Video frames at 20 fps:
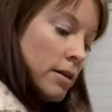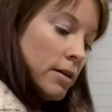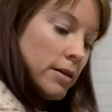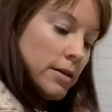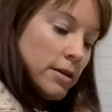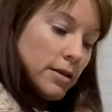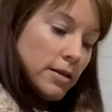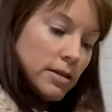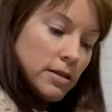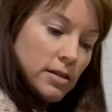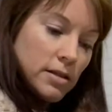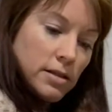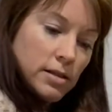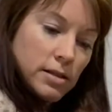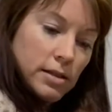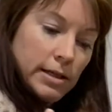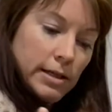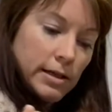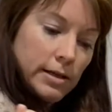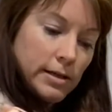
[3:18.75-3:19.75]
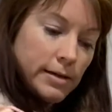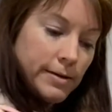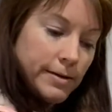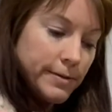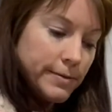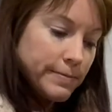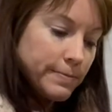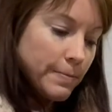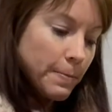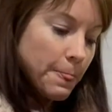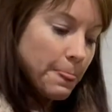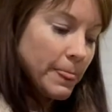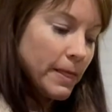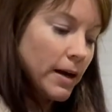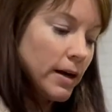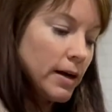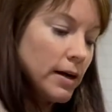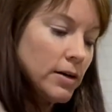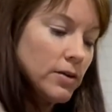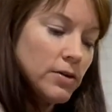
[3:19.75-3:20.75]
This
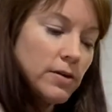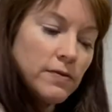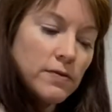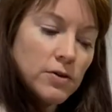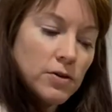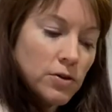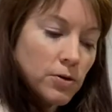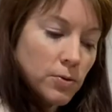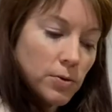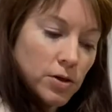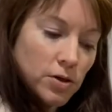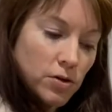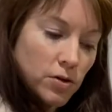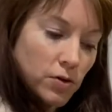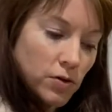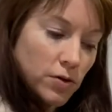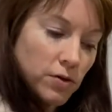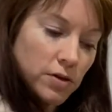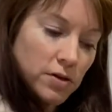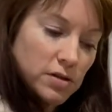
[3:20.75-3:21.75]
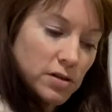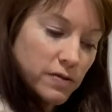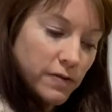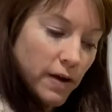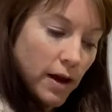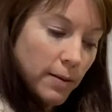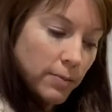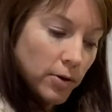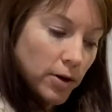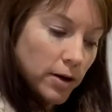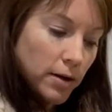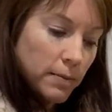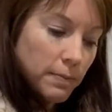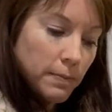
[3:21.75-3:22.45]
I don't even know what you call this fabric.